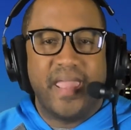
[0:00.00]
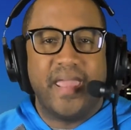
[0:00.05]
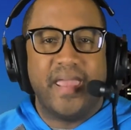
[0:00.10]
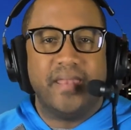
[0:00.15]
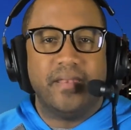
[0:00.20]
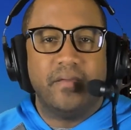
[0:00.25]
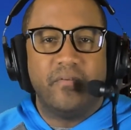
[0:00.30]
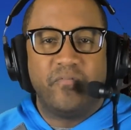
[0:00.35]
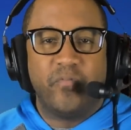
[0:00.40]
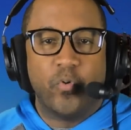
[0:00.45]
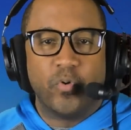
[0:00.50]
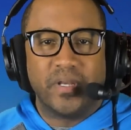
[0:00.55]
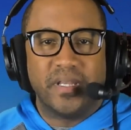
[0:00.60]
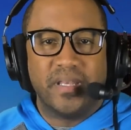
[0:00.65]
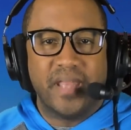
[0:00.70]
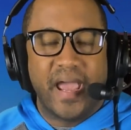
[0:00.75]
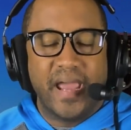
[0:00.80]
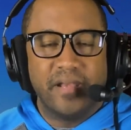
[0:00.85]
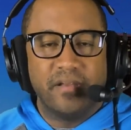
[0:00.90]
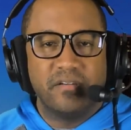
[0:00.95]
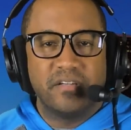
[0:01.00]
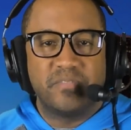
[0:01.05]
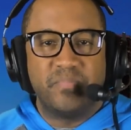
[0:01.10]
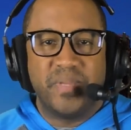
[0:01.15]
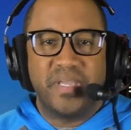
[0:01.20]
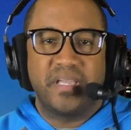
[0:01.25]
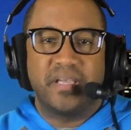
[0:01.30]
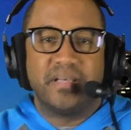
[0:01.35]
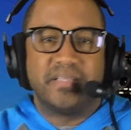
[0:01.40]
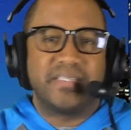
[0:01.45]
and
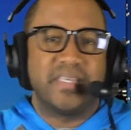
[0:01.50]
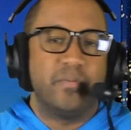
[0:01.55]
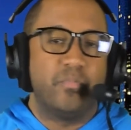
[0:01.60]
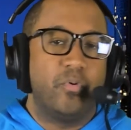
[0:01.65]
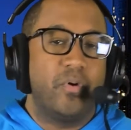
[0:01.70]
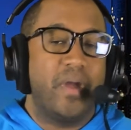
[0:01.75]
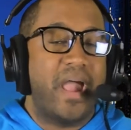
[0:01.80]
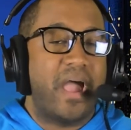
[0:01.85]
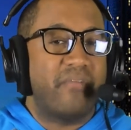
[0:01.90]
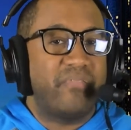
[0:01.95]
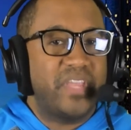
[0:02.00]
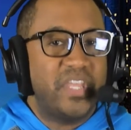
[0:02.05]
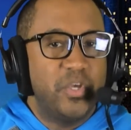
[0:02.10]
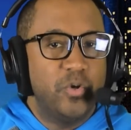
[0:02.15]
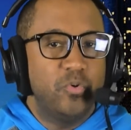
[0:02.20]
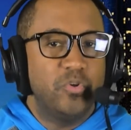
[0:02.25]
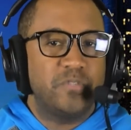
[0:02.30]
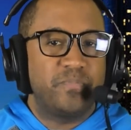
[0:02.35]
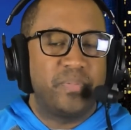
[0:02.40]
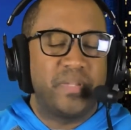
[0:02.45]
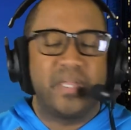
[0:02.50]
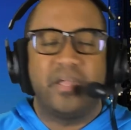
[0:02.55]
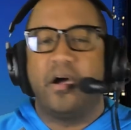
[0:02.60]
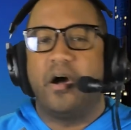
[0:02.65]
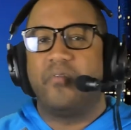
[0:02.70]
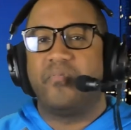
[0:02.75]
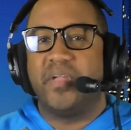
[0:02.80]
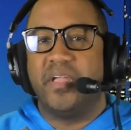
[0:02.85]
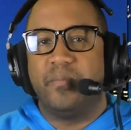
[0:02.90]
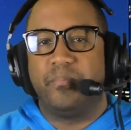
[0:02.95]
49ers because it will have huge
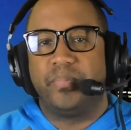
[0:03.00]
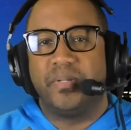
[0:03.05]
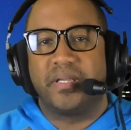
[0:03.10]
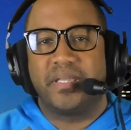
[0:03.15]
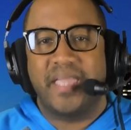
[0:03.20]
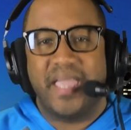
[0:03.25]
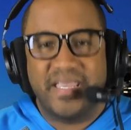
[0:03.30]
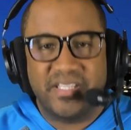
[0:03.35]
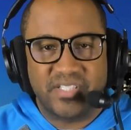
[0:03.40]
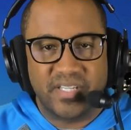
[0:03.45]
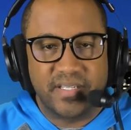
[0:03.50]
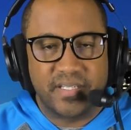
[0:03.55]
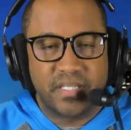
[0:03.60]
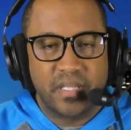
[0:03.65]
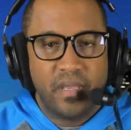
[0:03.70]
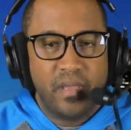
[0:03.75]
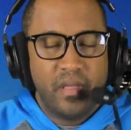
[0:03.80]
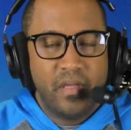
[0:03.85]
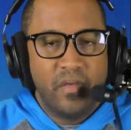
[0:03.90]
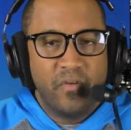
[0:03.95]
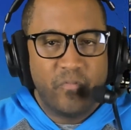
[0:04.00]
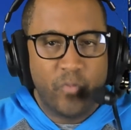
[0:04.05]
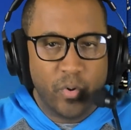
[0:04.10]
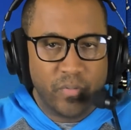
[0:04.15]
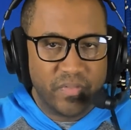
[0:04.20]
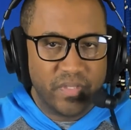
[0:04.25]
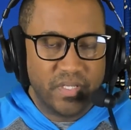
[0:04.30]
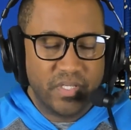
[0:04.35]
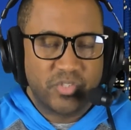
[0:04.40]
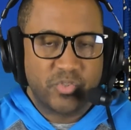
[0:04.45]
playoff implications
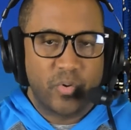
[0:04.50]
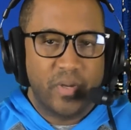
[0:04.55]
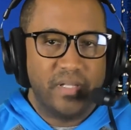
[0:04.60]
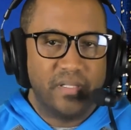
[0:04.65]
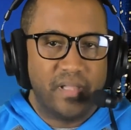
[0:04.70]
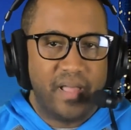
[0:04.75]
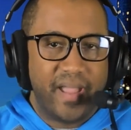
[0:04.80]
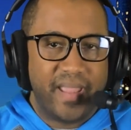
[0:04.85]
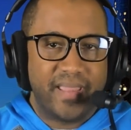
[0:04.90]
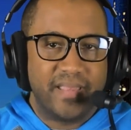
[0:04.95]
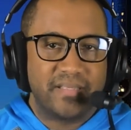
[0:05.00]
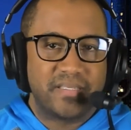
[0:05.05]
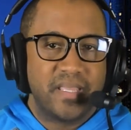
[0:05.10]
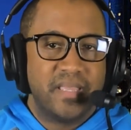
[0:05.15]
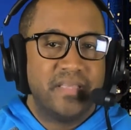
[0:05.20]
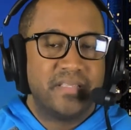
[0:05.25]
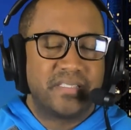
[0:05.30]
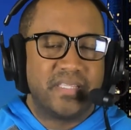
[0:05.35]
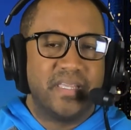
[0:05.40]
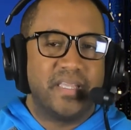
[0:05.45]
for the Detroit Lions,